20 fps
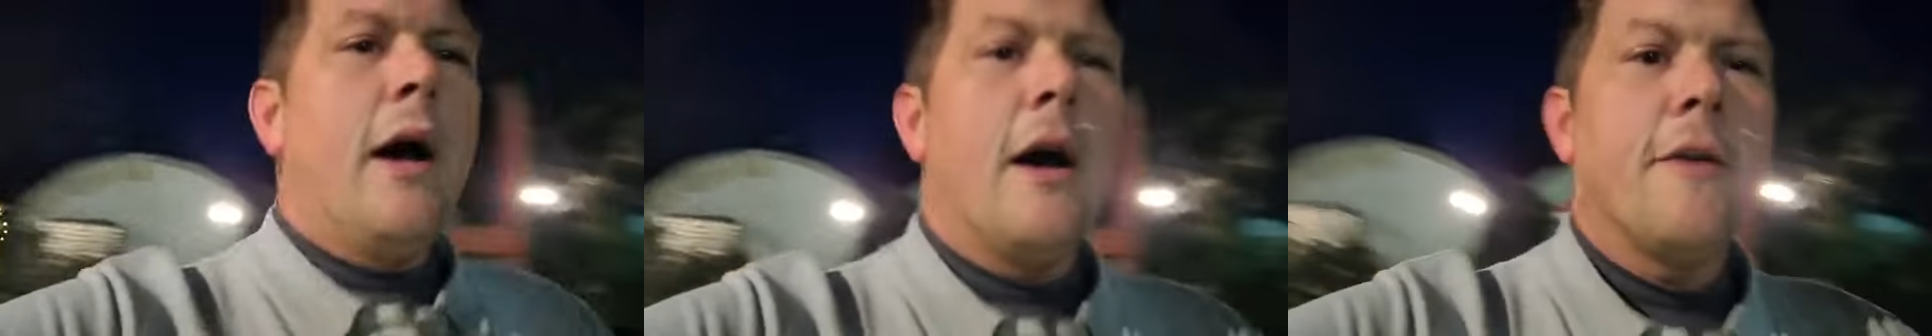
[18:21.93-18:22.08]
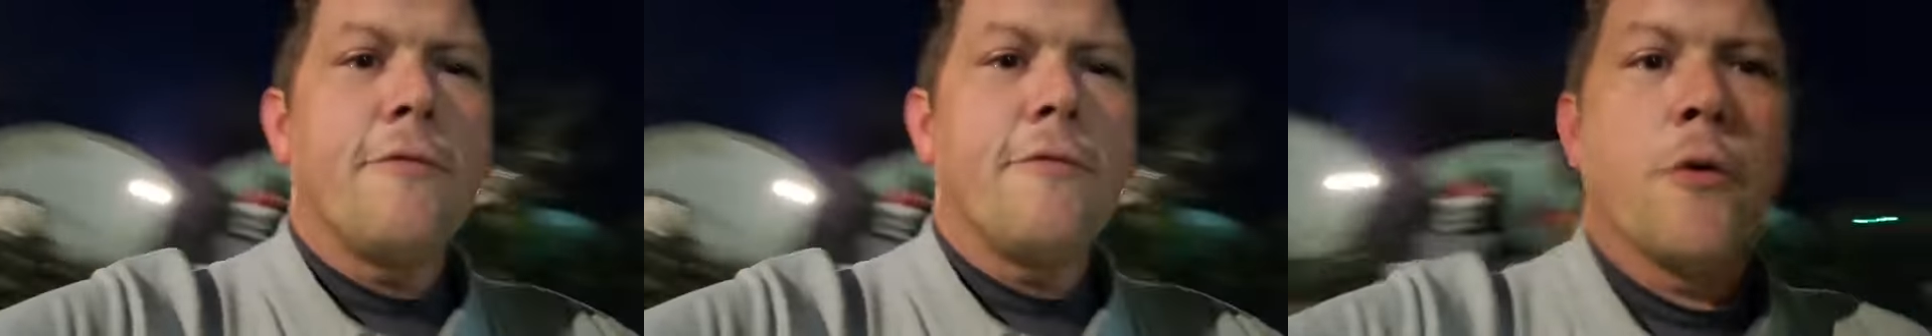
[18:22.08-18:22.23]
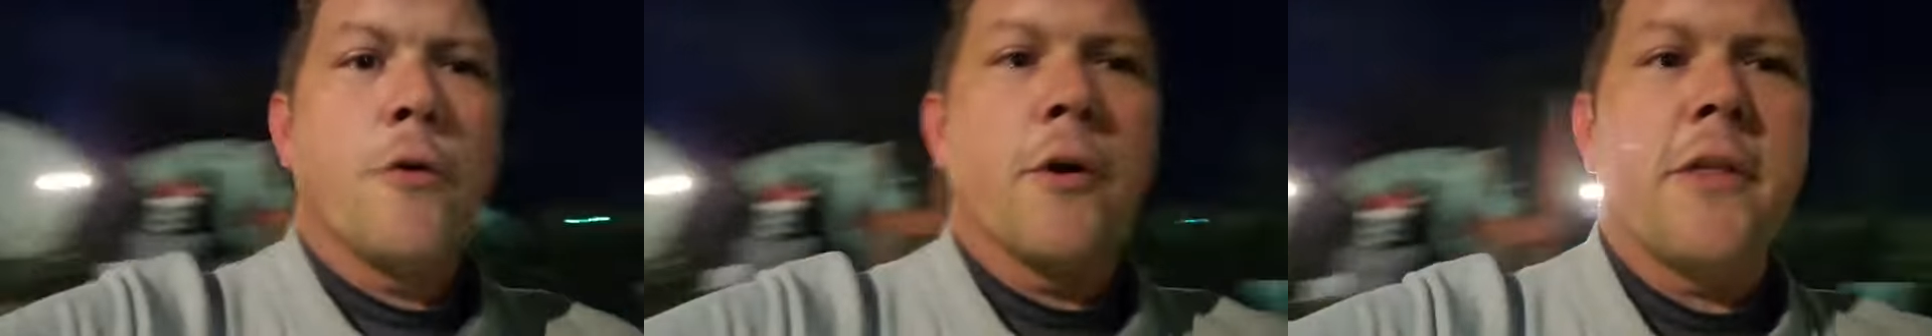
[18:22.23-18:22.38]

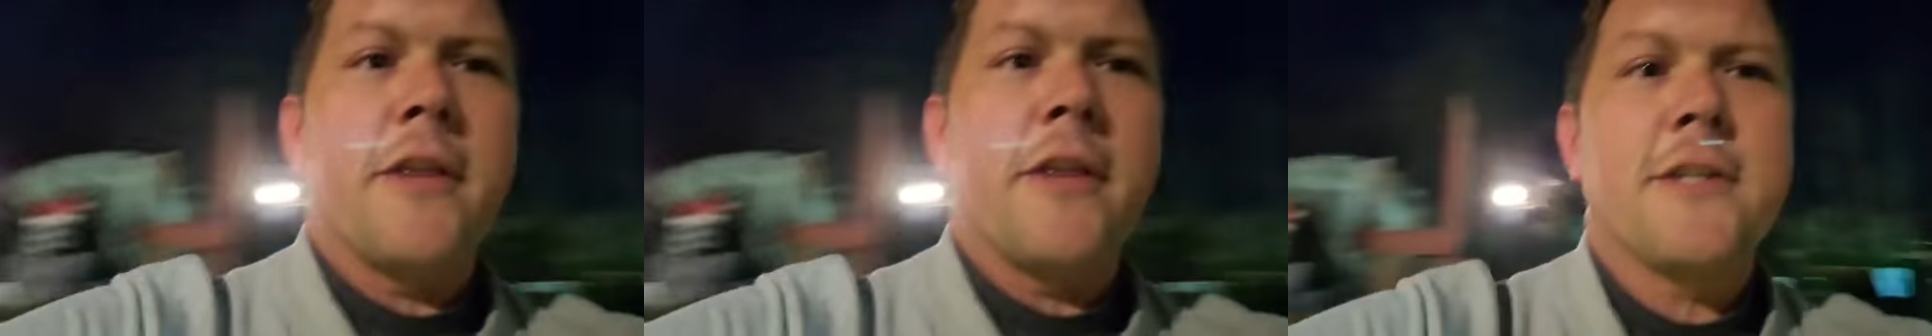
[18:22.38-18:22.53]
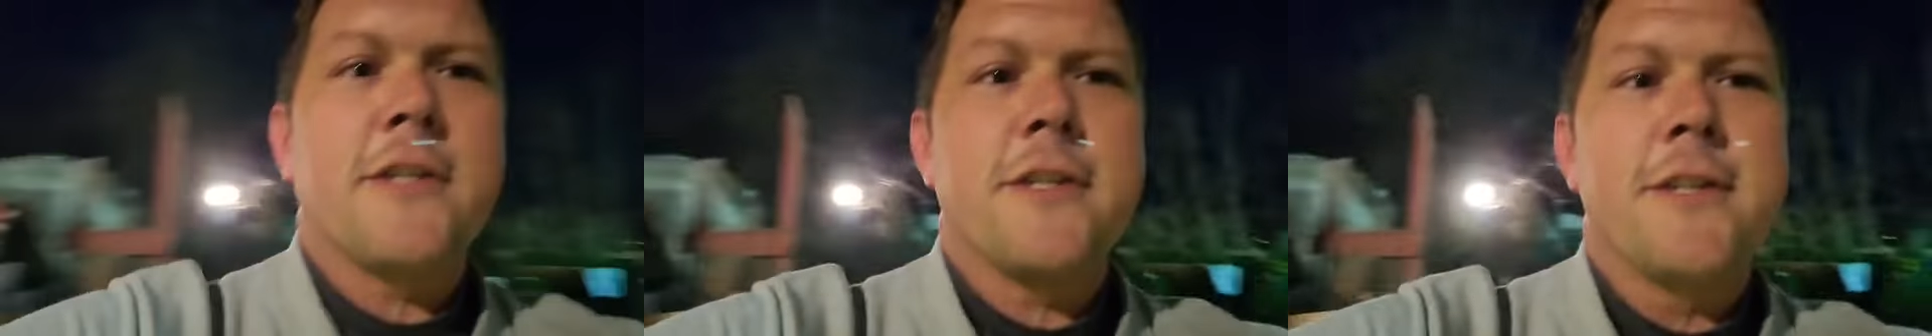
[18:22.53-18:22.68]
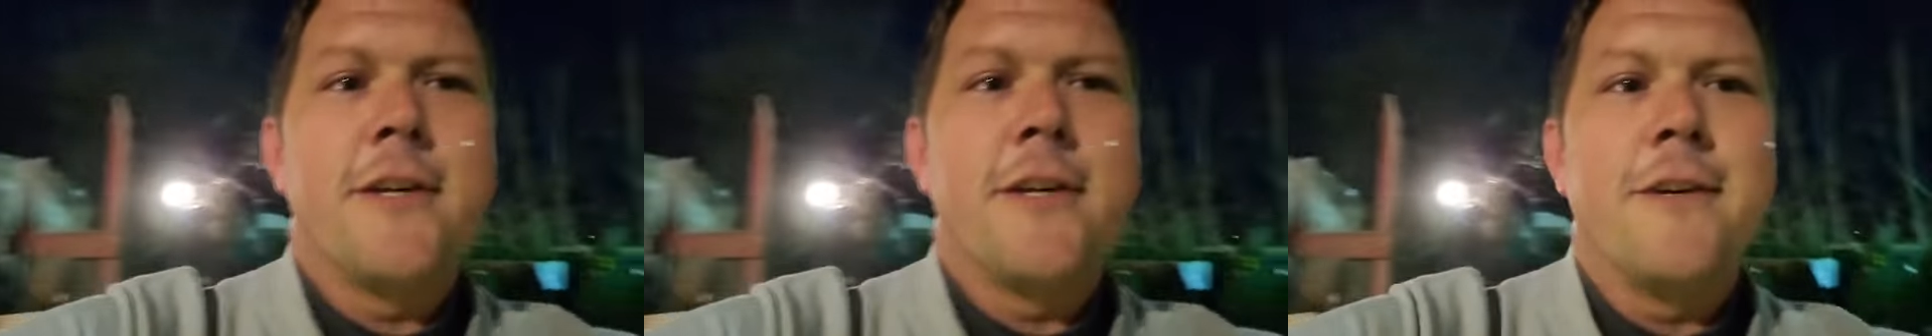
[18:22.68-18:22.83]
for
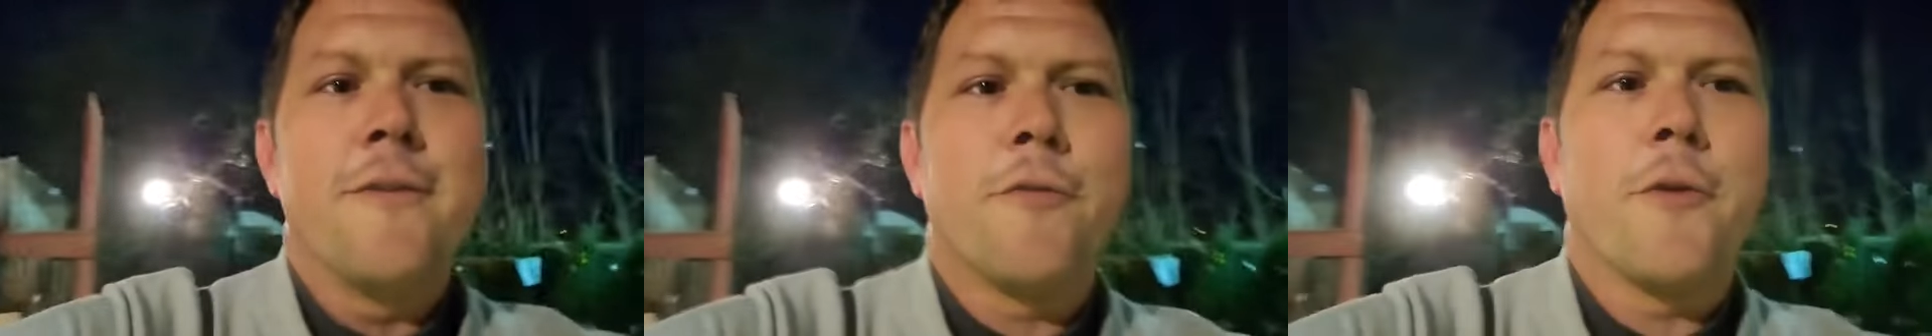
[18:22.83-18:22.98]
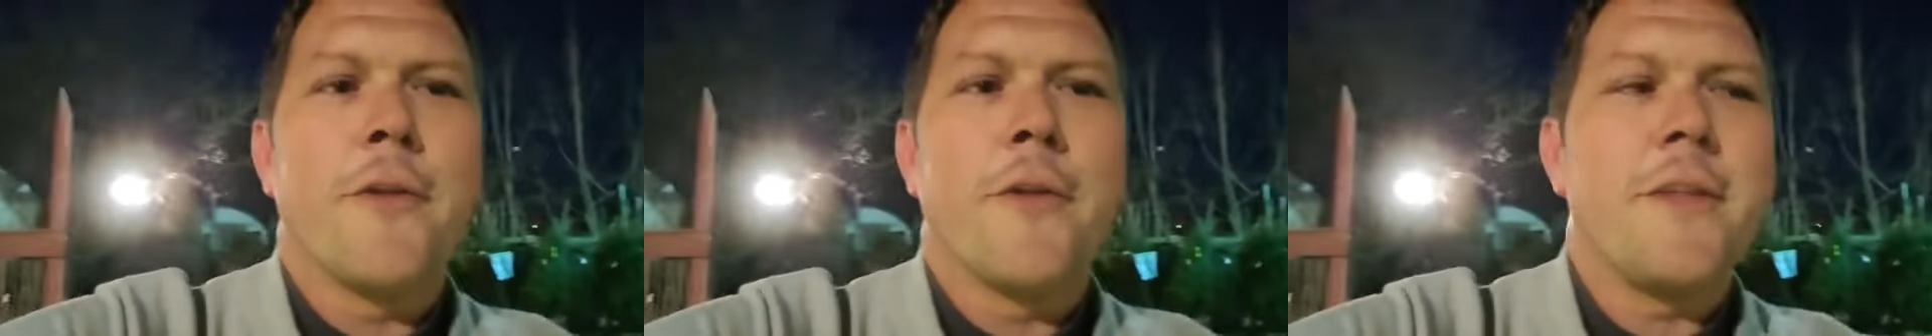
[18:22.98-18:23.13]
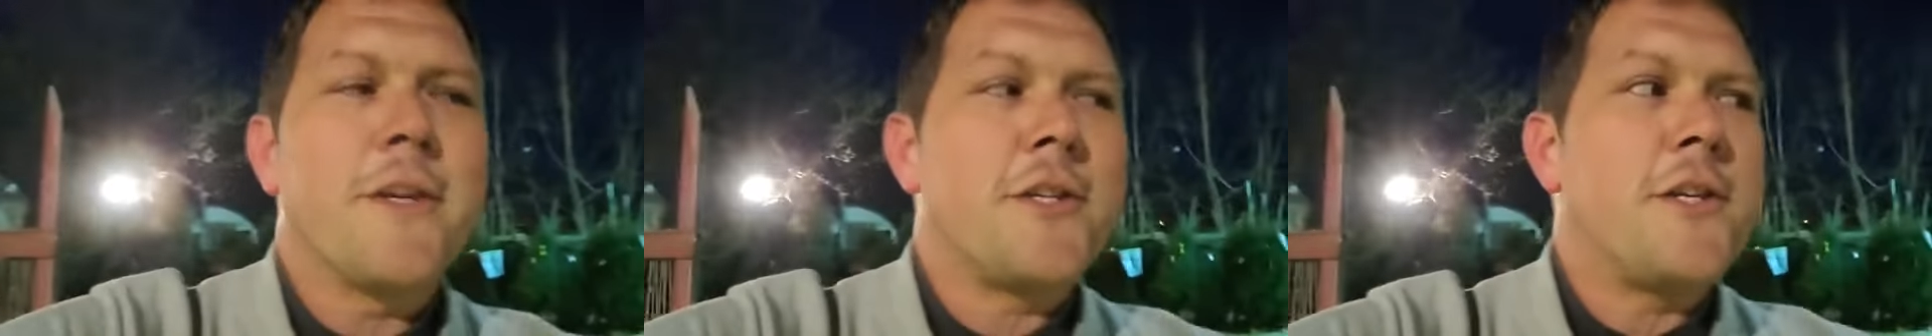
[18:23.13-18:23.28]
this
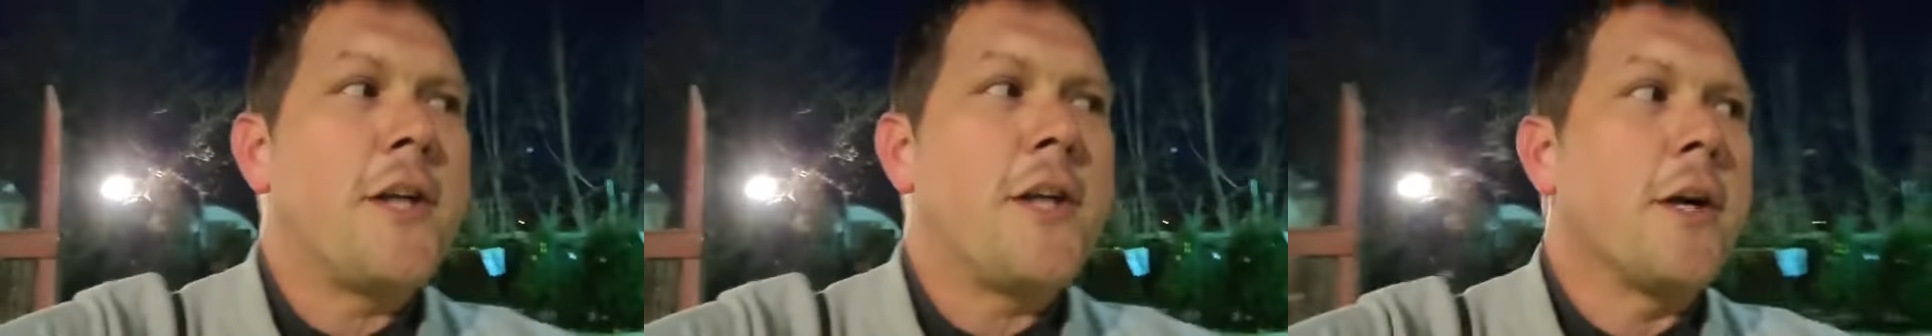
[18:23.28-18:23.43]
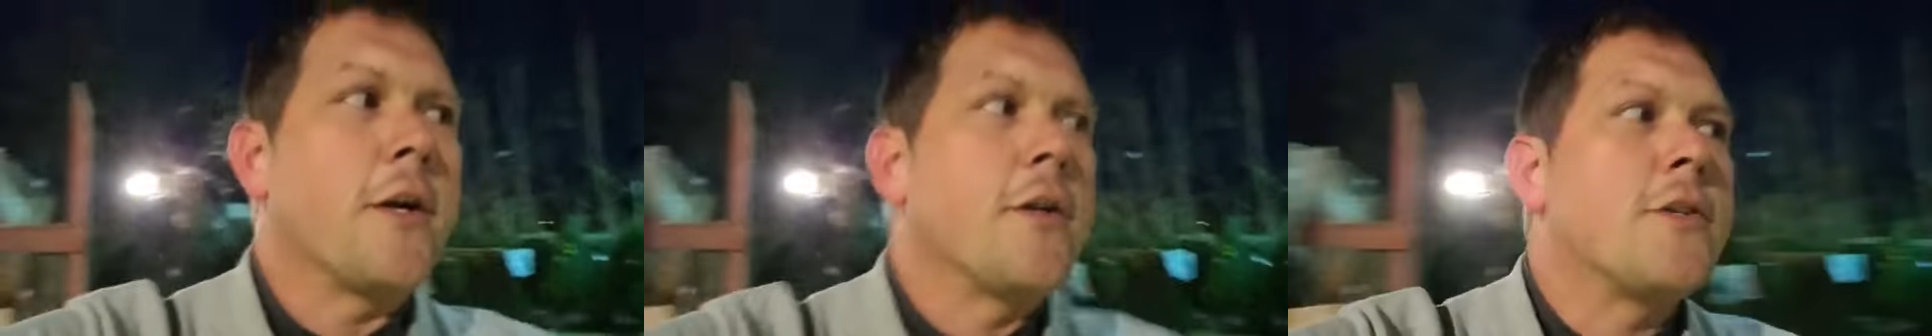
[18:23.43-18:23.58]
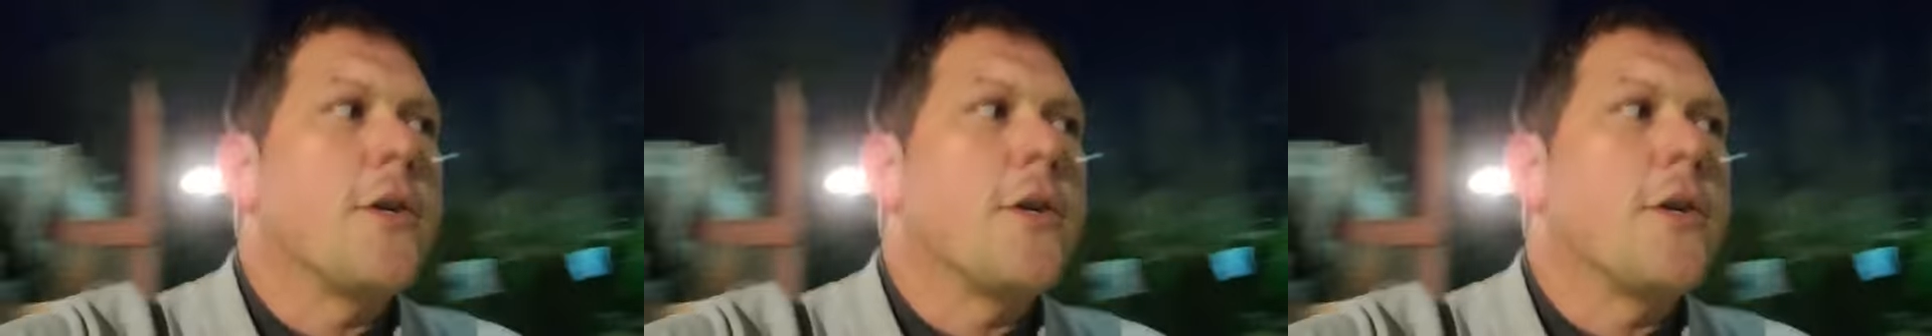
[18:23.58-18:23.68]
year.